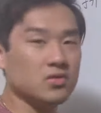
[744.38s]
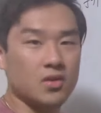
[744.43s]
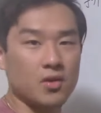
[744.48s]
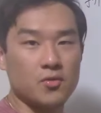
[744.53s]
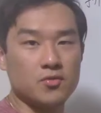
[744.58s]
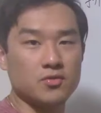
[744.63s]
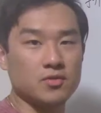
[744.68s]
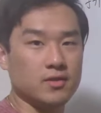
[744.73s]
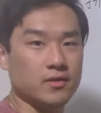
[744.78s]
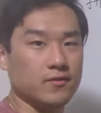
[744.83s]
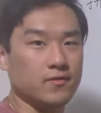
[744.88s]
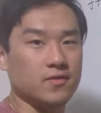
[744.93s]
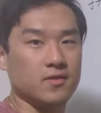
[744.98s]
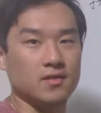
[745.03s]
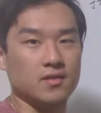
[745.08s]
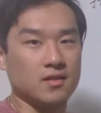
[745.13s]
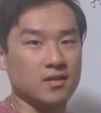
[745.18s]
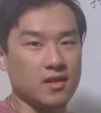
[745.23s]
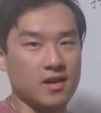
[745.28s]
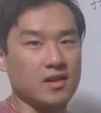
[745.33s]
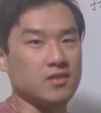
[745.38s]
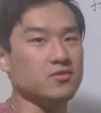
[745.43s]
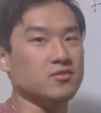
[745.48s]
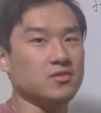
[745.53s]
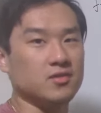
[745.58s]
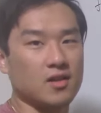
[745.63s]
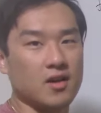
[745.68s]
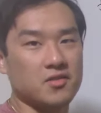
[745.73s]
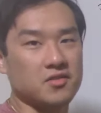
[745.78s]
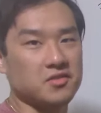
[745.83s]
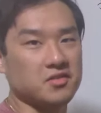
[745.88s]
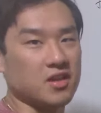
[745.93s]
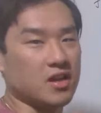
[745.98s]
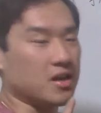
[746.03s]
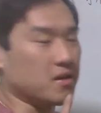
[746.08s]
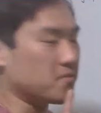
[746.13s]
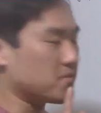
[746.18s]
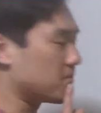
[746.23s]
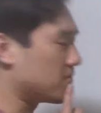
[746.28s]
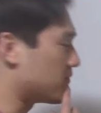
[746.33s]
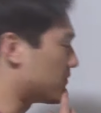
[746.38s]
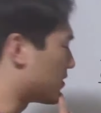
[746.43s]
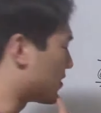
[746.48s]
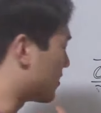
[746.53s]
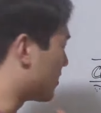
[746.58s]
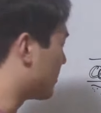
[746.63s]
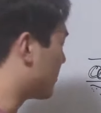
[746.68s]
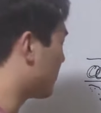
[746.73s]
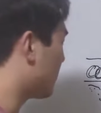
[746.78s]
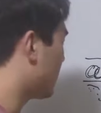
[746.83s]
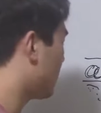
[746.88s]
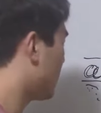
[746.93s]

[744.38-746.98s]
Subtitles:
tones differently, then it's just not the same. Okay,